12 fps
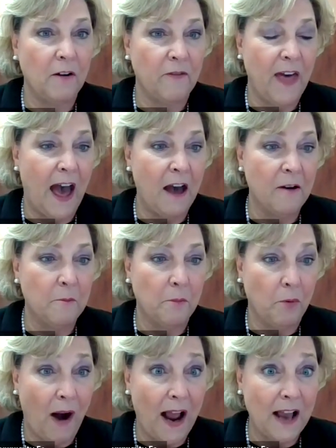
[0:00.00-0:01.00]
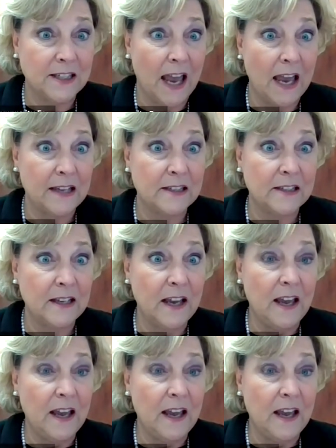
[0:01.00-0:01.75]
of that process.